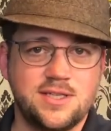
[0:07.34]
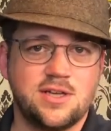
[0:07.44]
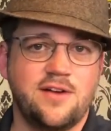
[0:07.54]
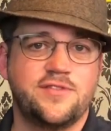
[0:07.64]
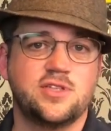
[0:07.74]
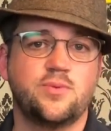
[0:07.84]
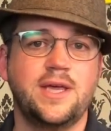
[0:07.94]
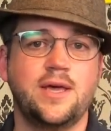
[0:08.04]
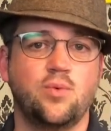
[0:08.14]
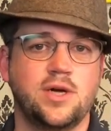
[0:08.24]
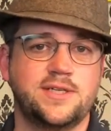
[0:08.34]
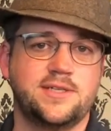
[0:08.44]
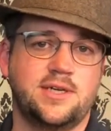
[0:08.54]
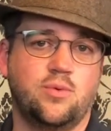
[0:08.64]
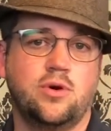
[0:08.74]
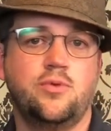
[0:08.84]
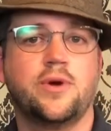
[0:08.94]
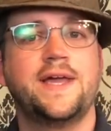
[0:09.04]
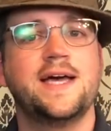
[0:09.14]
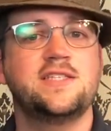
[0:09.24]
things off this week at Walt Disney World,
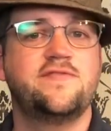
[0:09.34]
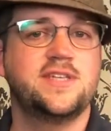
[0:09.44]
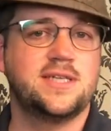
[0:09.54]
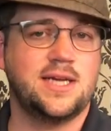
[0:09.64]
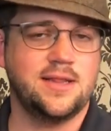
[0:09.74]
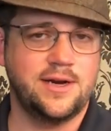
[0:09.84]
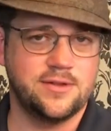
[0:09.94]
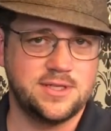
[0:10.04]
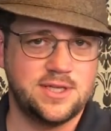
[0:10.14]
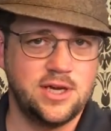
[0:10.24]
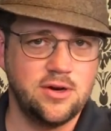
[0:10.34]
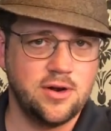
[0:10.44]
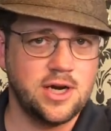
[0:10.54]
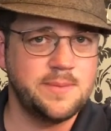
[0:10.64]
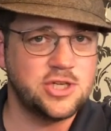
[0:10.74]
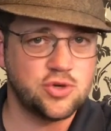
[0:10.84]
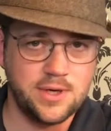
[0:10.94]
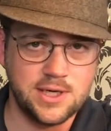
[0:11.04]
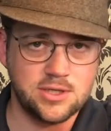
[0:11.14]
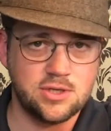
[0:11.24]
where guests visiting later this year are going to be
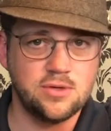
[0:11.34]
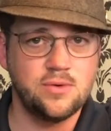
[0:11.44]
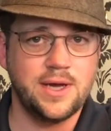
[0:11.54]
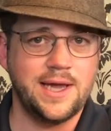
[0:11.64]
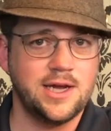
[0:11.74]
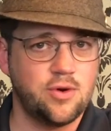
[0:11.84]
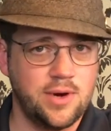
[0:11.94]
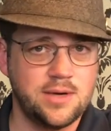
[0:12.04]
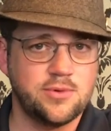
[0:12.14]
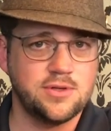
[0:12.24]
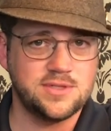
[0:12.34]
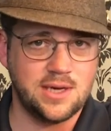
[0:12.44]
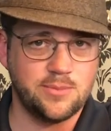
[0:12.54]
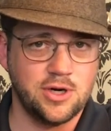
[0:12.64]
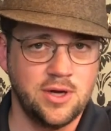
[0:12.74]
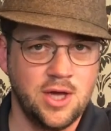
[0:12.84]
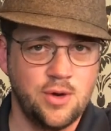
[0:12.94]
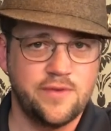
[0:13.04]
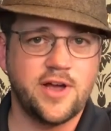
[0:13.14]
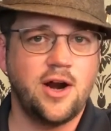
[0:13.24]
treated to an incredible summer.
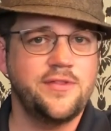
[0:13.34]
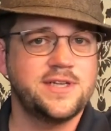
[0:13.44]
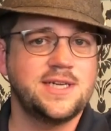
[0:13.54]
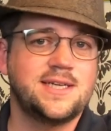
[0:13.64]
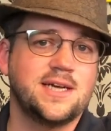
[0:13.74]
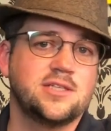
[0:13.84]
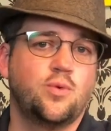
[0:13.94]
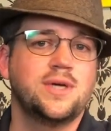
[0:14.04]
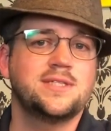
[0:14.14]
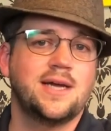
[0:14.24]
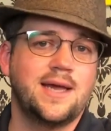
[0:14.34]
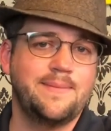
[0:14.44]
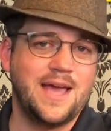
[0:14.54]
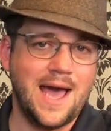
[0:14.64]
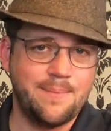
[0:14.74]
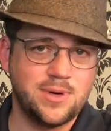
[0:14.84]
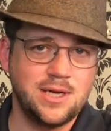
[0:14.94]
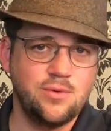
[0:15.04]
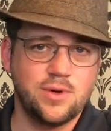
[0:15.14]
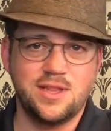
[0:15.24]
We've got all the details of what's going to be
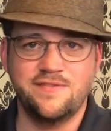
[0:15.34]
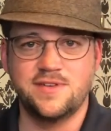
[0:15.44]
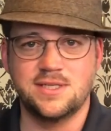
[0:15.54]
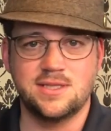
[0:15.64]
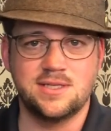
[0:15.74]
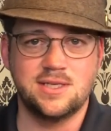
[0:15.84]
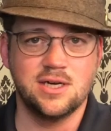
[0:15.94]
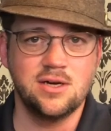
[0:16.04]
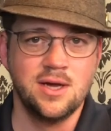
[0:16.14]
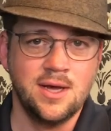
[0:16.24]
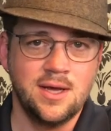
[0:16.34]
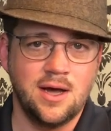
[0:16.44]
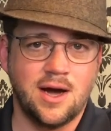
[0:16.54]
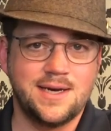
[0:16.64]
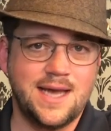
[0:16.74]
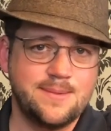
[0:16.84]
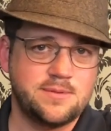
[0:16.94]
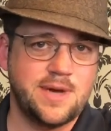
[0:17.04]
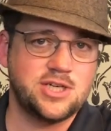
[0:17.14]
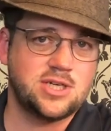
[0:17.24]
happening when they visit this year on
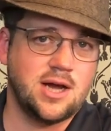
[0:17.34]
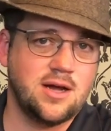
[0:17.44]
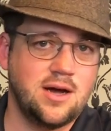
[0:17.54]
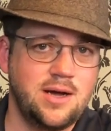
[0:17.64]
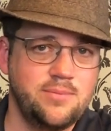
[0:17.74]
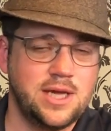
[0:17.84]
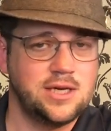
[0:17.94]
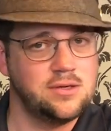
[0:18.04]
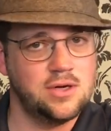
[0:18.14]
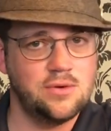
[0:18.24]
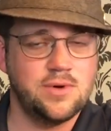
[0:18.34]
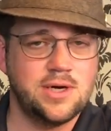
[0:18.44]
dapsmagic.com, and you don't